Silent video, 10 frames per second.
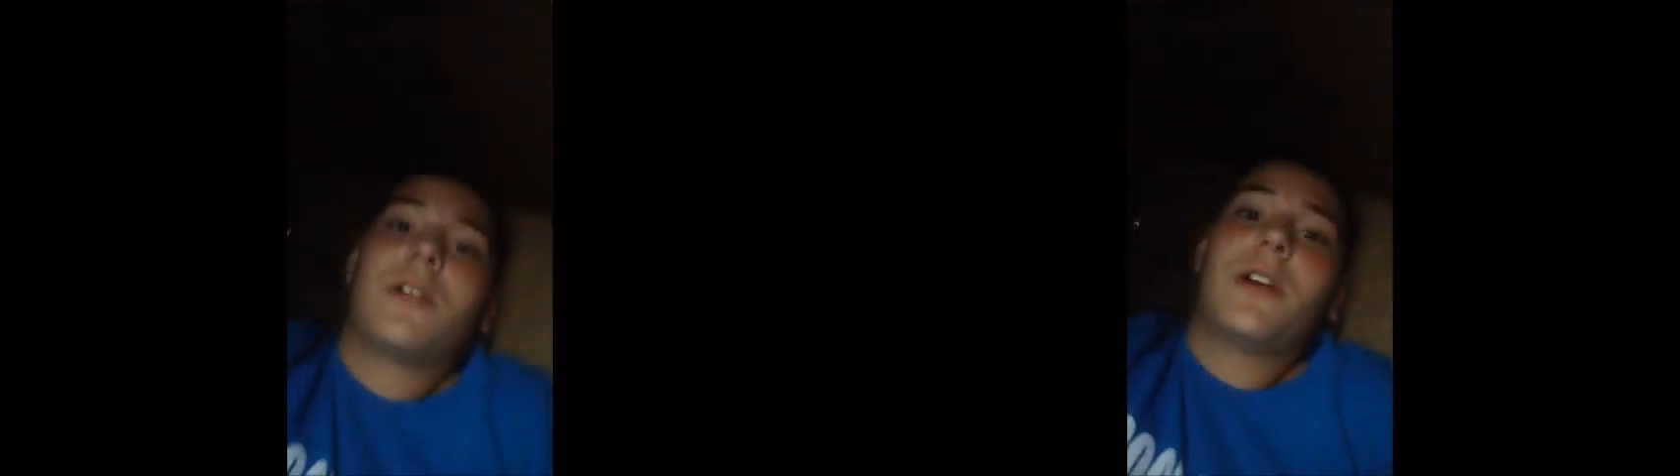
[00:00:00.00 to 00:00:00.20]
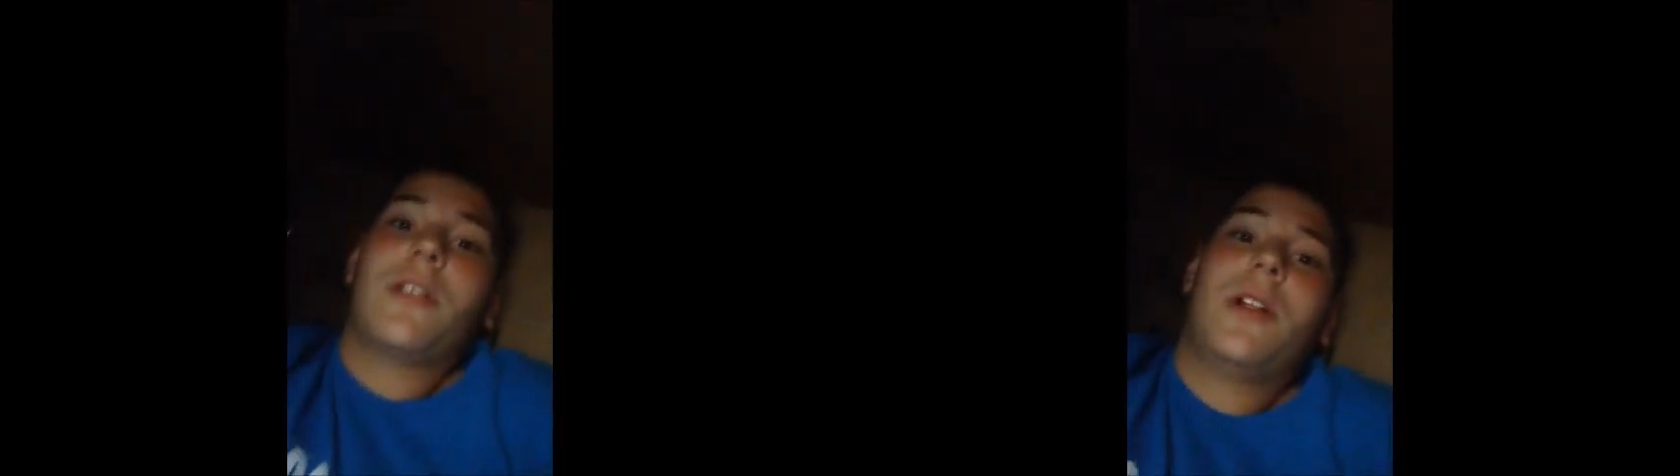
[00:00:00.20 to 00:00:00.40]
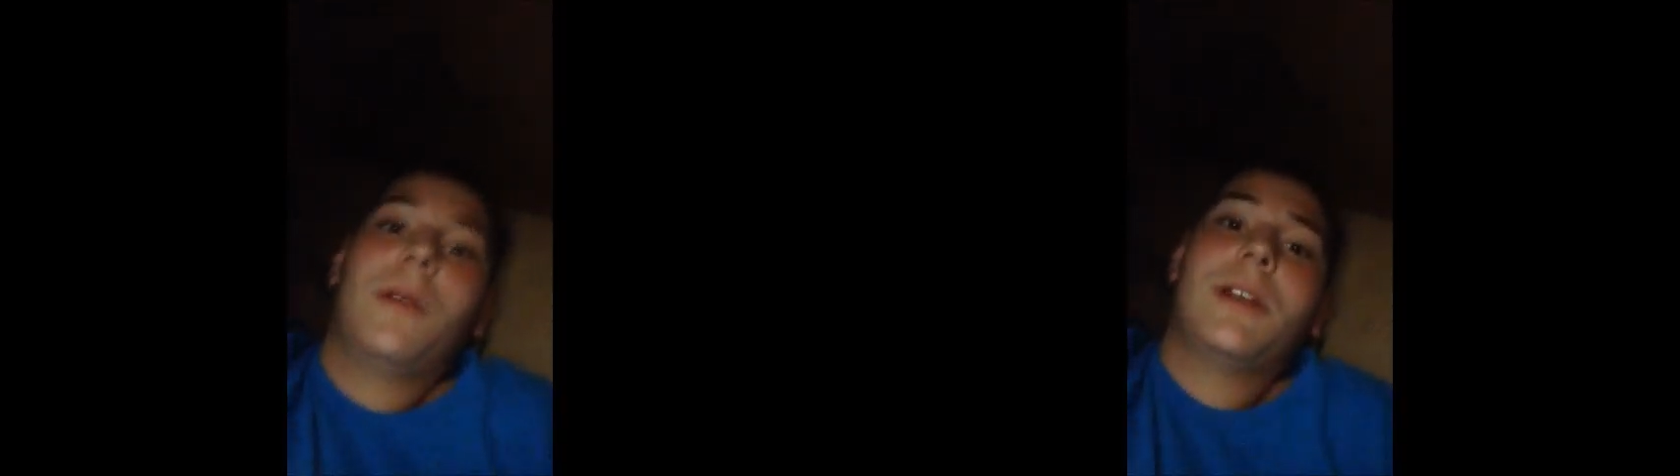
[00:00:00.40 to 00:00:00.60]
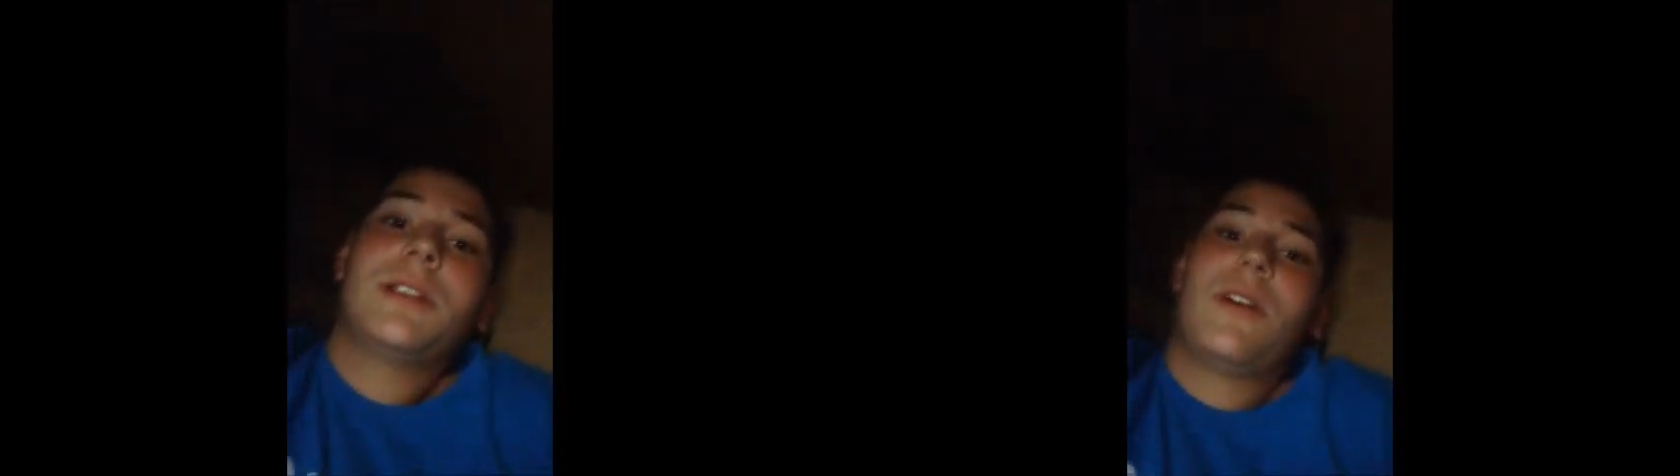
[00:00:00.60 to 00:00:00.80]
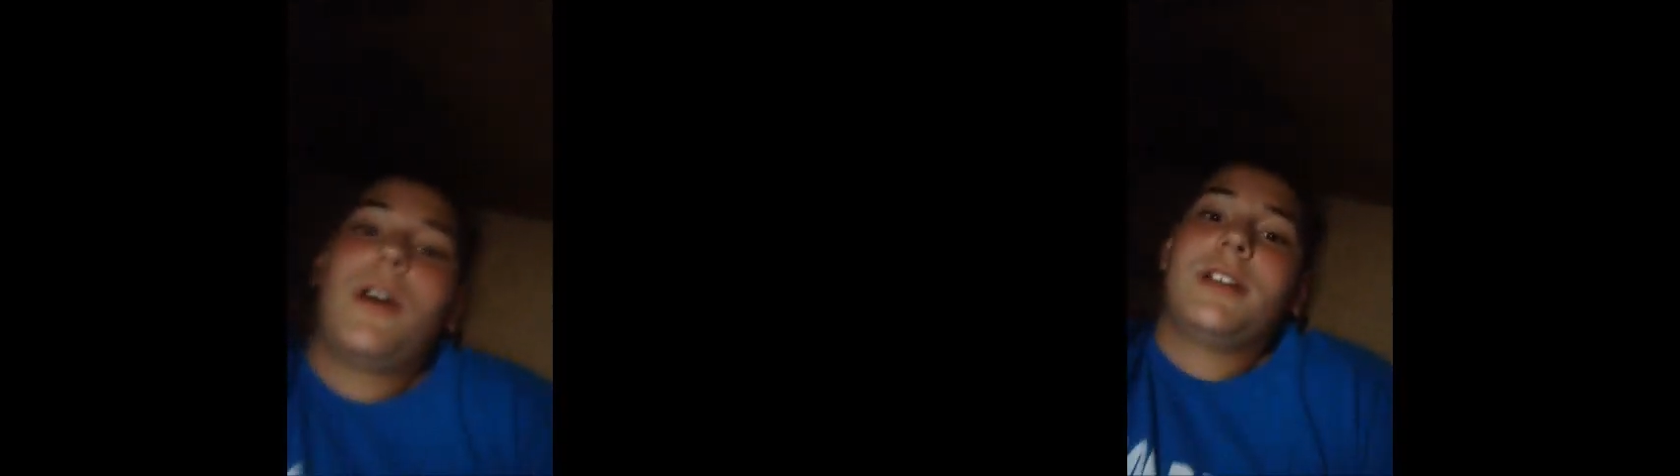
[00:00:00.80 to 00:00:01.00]
art in a little bit.
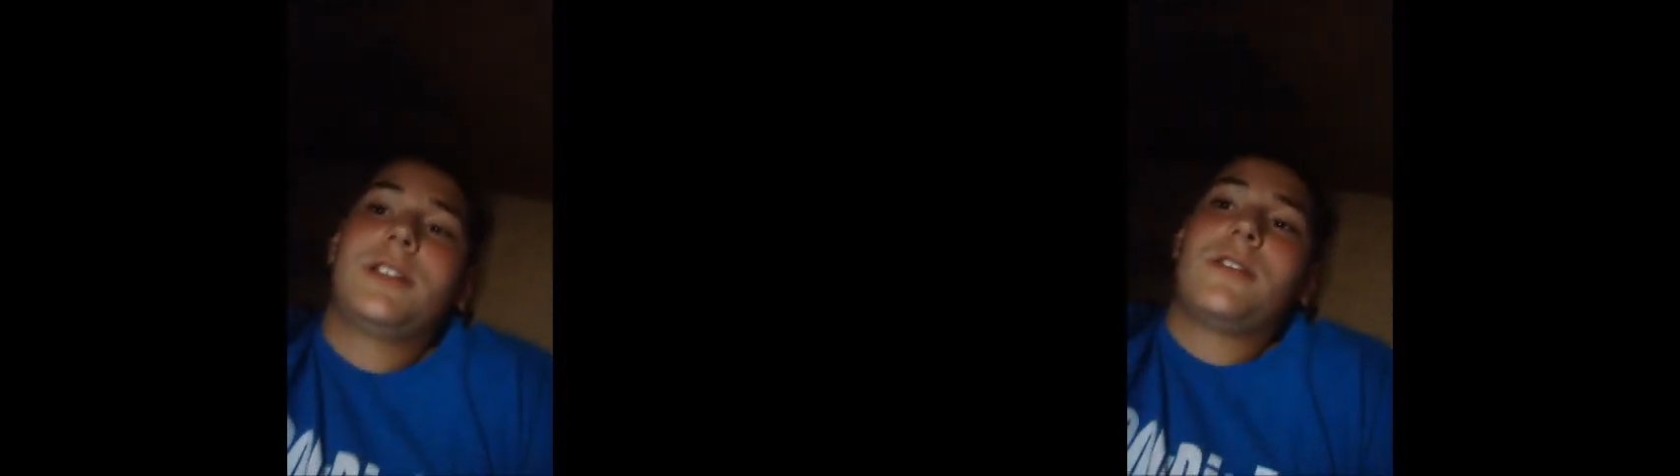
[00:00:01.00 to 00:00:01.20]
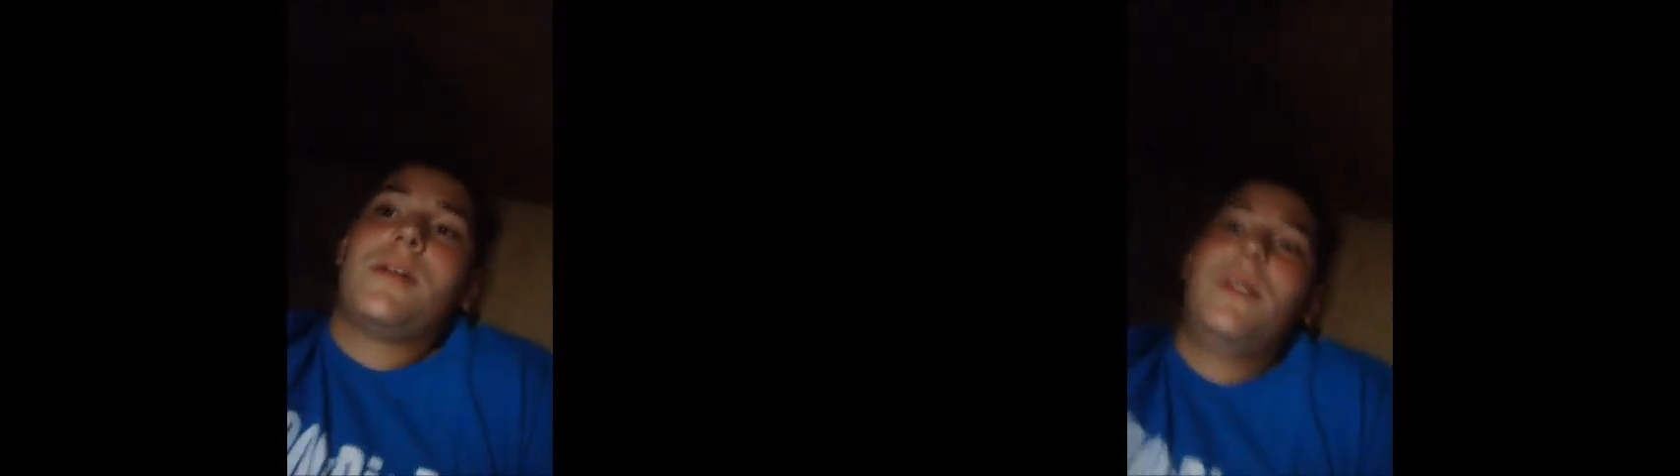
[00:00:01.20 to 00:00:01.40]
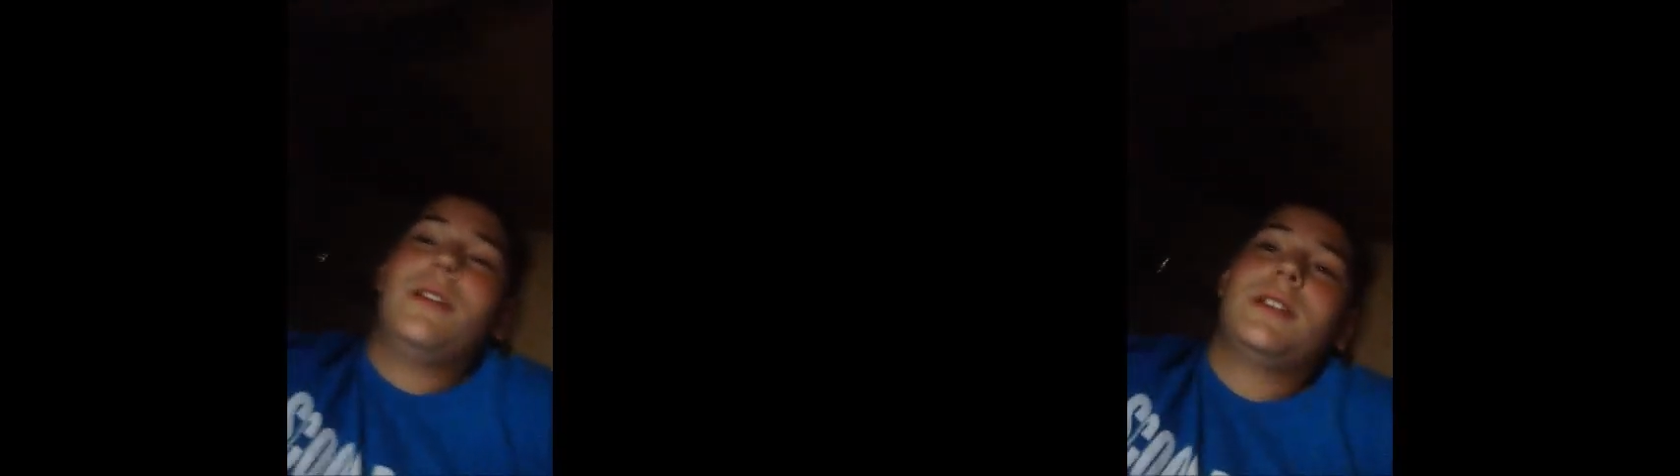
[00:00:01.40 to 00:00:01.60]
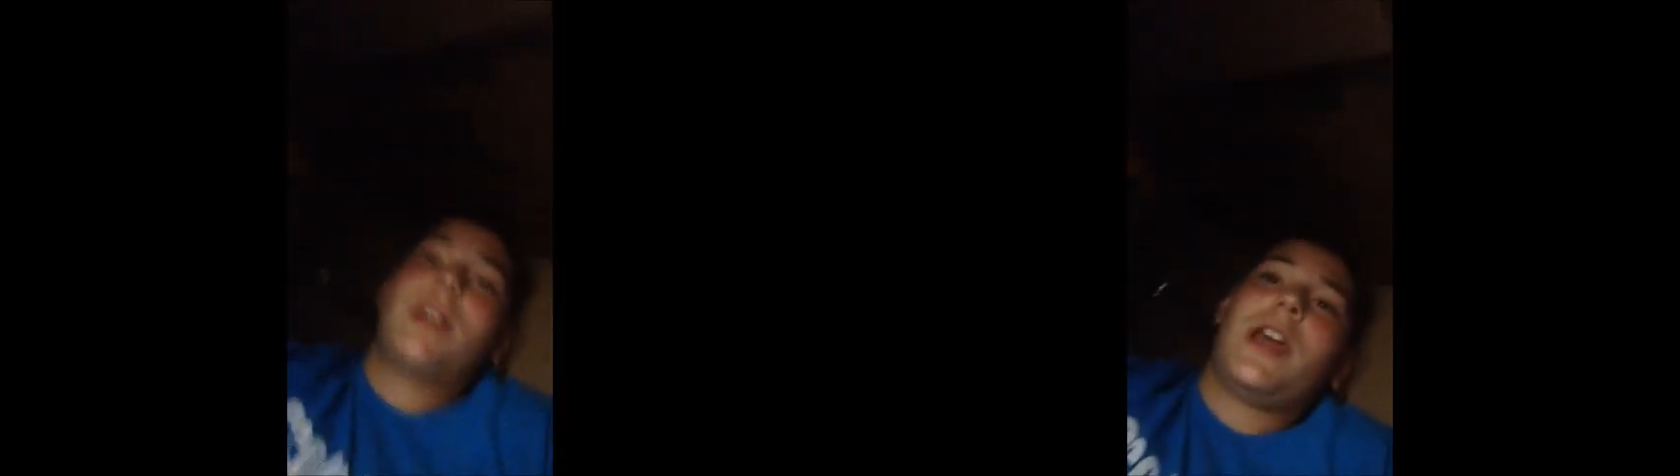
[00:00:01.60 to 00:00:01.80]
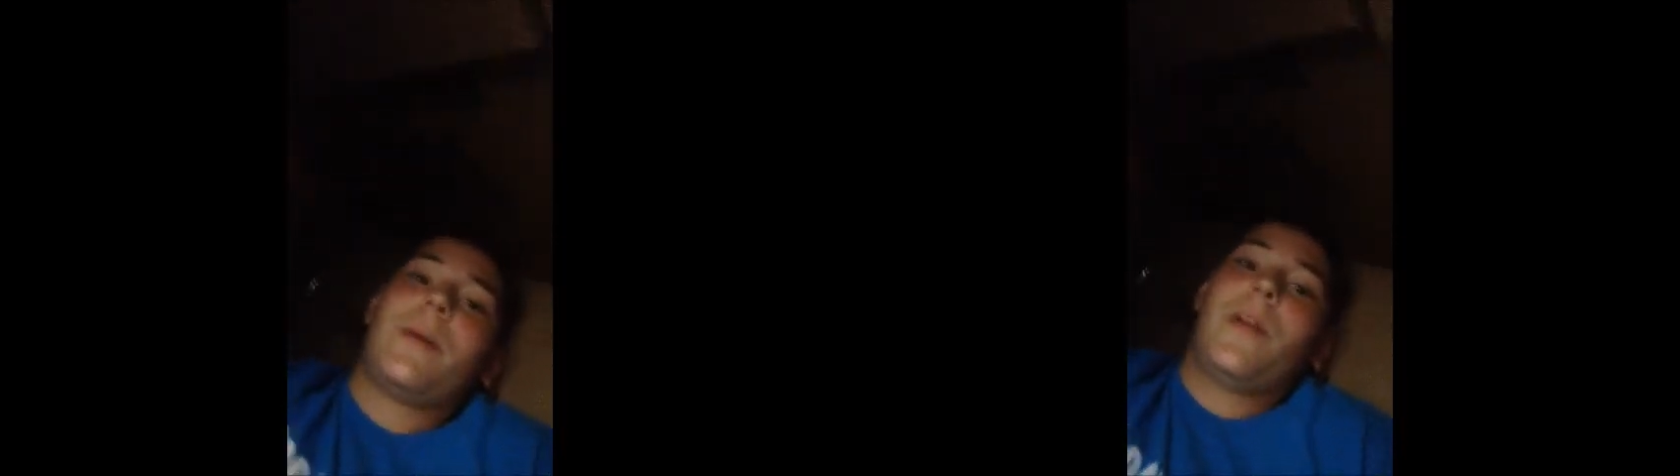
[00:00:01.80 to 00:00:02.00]
So SRM, here's the
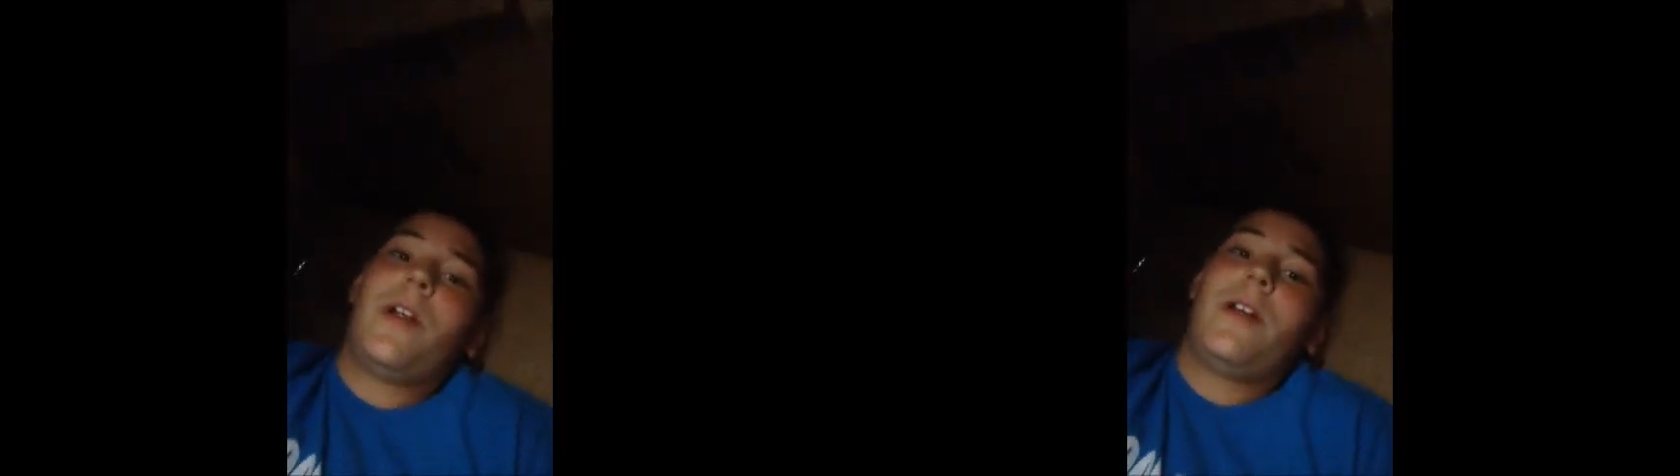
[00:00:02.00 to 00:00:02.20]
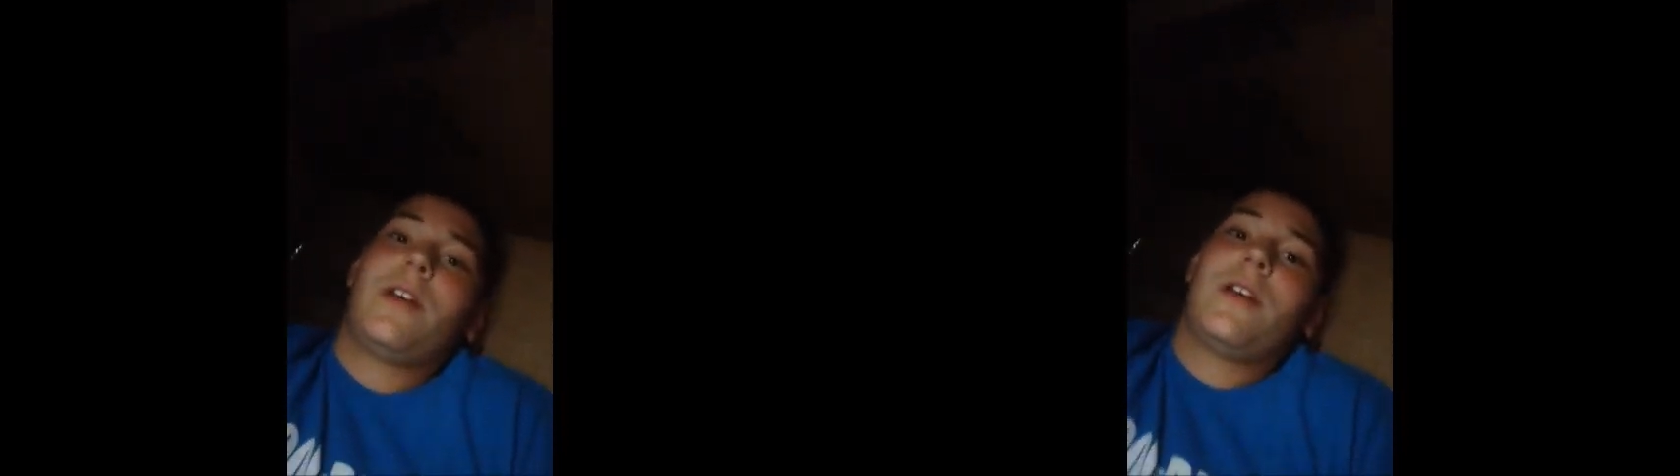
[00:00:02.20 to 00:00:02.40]
camera.